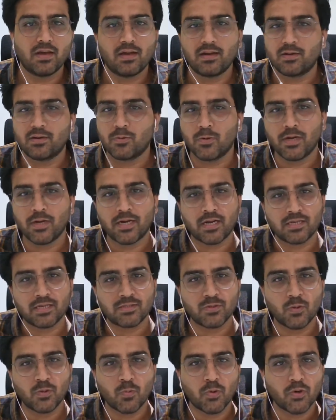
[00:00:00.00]
do let us
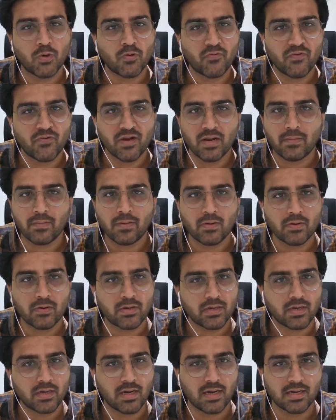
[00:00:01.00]
know what you feel about
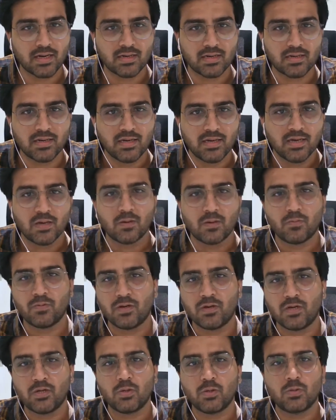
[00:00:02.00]
our
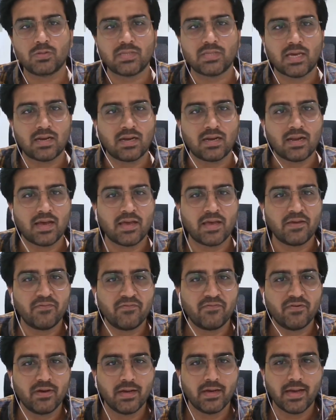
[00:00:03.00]
videos, our live,
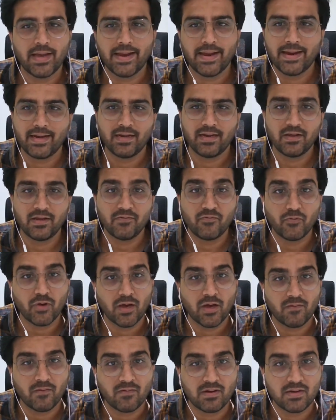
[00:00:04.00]
and if you
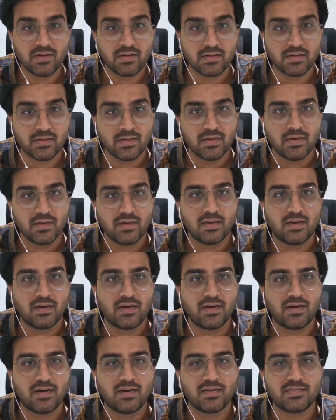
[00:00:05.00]
haven't
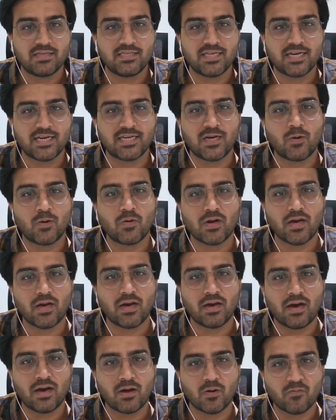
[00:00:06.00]
checked out
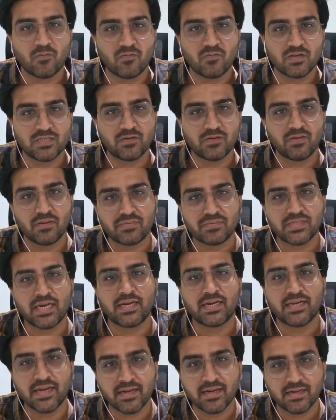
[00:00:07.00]
our official website
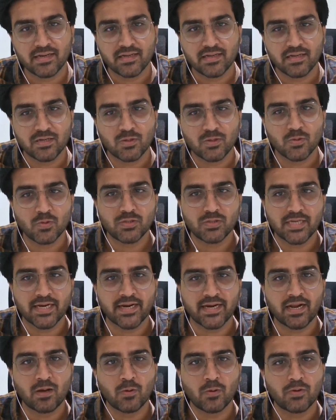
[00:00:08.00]
yet, do check it
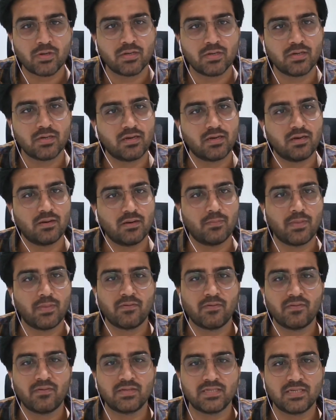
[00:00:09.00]
out by
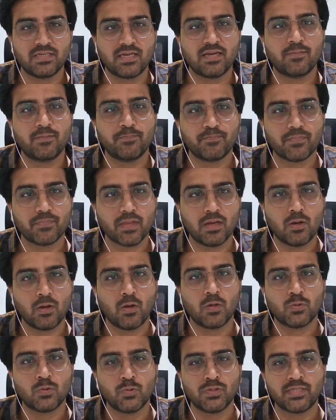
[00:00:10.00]
visiting
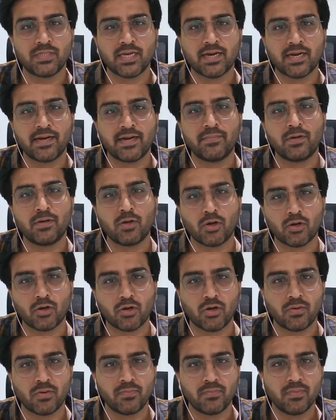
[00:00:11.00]

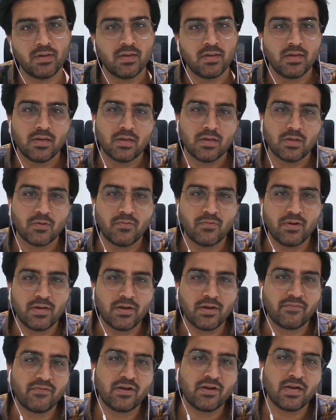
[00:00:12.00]
longswitchacademy.com. You will
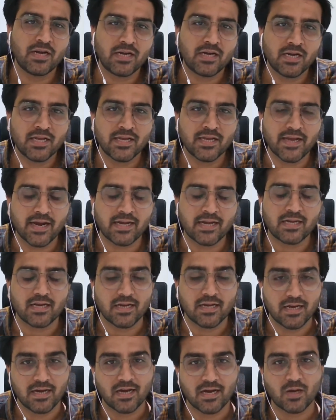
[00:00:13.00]
definitely get
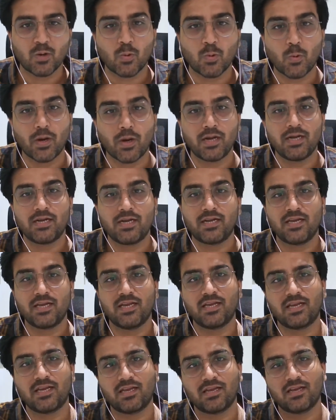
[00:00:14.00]

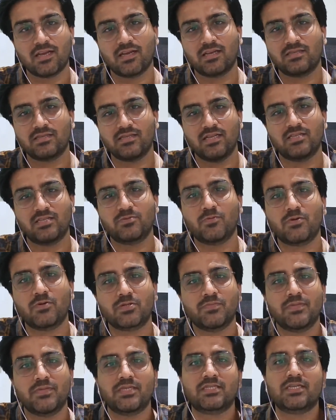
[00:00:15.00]
quality Salesforce
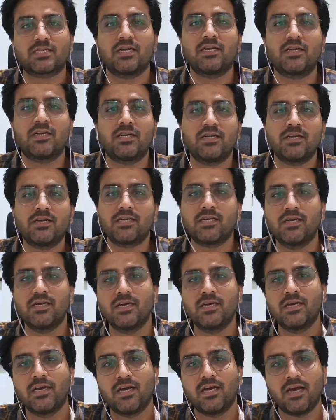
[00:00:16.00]
based content,
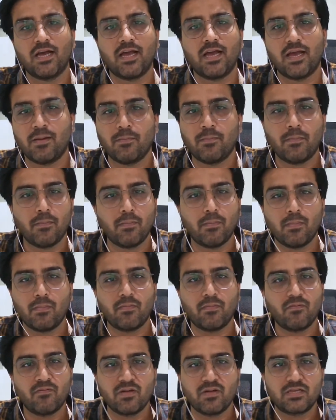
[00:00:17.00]
and
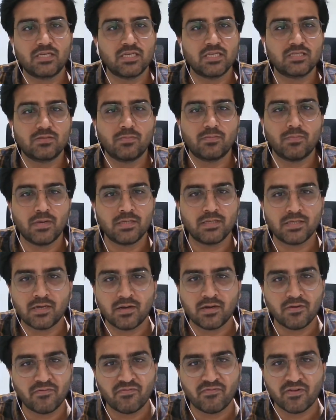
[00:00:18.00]
which is
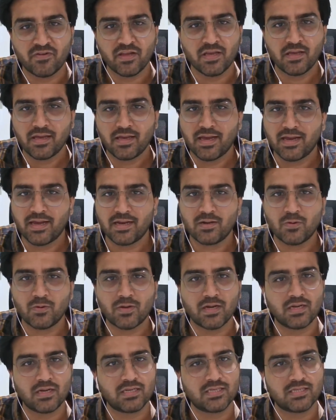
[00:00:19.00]
majorly free, and you
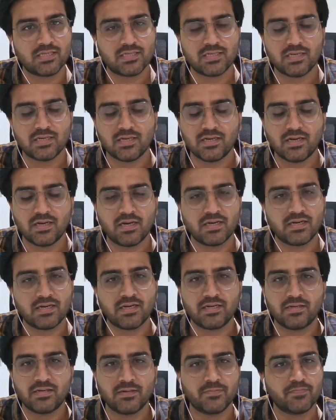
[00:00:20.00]
can just learn
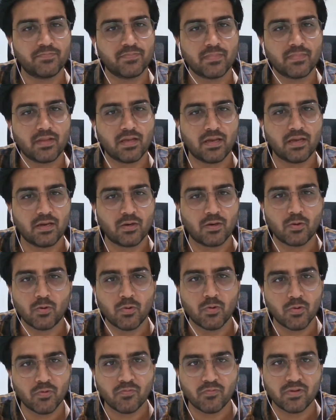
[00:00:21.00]
and grow
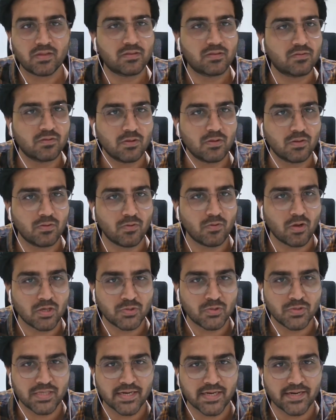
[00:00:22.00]
with
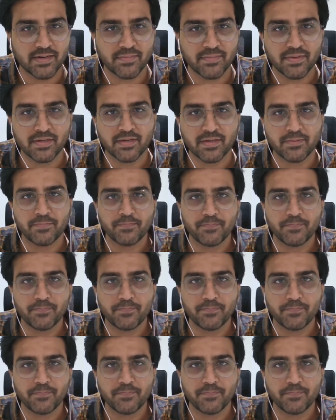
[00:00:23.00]
Longswitch Academy team.